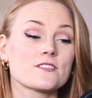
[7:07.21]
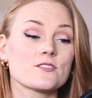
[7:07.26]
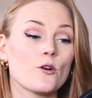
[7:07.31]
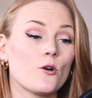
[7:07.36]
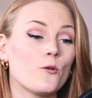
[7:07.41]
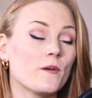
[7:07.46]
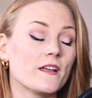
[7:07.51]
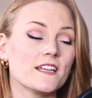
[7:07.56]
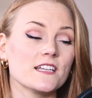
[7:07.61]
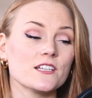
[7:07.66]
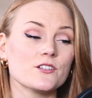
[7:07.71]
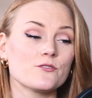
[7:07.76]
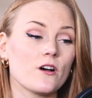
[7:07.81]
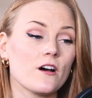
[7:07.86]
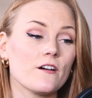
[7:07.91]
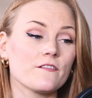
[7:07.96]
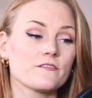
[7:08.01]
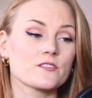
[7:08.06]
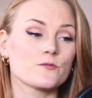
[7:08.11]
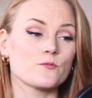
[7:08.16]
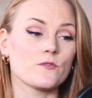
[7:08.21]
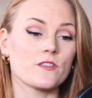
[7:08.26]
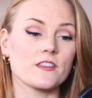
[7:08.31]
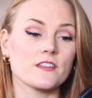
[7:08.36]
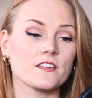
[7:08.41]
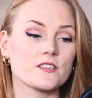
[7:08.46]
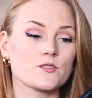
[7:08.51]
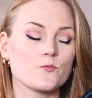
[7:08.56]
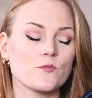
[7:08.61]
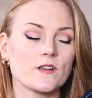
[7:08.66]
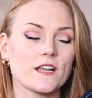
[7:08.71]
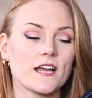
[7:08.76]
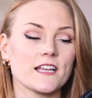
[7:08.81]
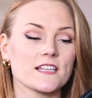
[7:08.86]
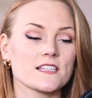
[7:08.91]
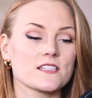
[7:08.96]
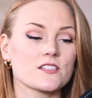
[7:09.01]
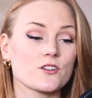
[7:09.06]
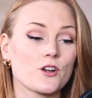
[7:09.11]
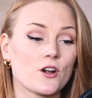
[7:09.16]
so many drafts with this when I
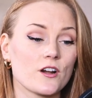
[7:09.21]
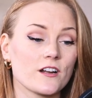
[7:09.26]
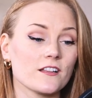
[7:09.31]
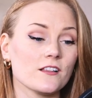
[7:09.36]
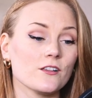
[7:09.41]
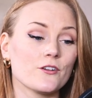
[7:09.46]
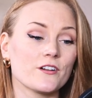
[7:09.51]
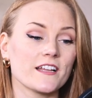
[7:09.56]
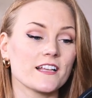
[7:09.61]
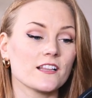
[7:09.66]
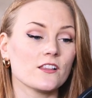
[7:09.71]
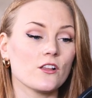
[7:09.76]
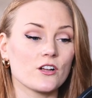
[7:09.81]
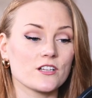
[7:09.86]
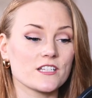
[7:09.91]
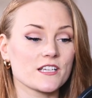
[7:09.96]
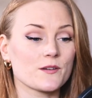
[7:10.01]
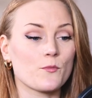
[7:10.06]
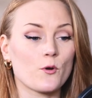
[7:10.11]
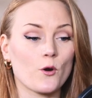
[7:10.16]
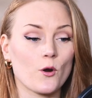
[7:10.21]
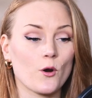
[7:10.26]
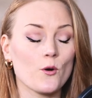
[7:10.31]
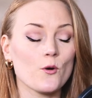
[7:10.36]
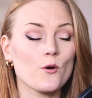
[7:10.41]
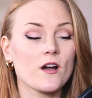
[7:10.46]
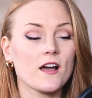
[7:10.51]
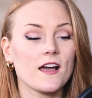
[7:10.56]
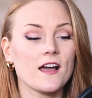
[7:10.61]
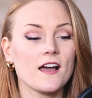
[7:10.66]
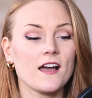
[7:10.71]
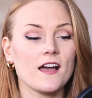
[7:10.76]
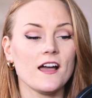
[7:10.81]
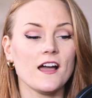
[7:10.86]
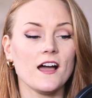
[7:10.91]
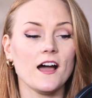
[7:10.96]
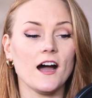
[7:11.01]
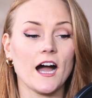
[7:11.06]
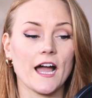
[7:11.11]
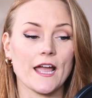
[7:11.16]
started learning Logic Pro.
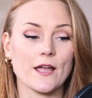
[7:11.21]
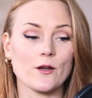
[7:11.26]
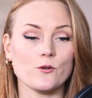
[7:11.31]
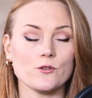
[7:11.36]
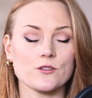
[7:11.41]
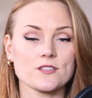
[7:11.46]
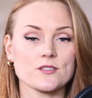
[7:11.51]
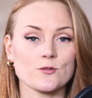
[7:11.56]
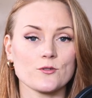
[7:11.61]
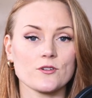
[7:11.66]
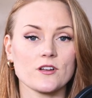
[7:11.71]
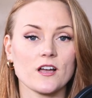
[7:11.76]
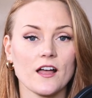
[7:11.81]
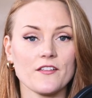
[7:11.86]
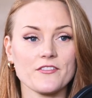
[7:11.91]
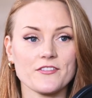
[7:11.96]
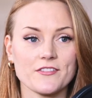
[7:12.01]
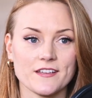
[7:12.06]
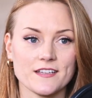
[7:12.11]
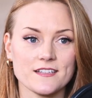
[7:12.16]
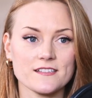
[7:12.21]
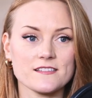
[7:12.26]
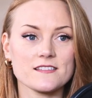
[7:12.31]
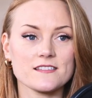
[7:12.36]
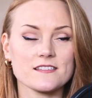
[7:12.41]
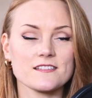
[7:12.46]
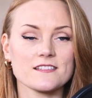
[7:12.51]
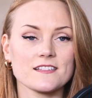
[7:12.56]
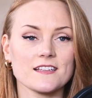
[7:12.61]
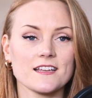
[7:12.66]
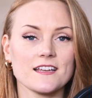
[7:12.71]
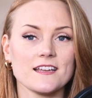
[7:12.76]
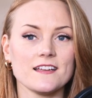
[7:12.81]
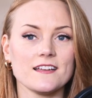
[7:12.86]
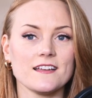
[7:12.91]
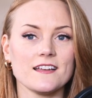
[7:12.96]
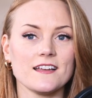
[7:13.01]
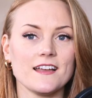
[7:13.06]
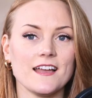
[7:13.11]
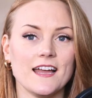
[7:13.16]
I also got this,
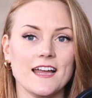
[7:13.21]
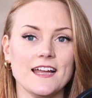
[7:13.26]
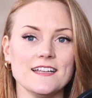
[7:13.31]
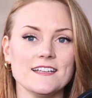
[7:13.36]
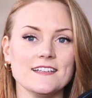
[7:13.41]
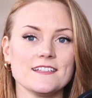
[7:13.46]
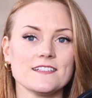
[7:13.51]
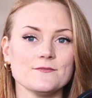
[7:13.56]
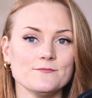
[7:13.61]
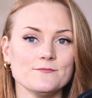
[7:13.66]
and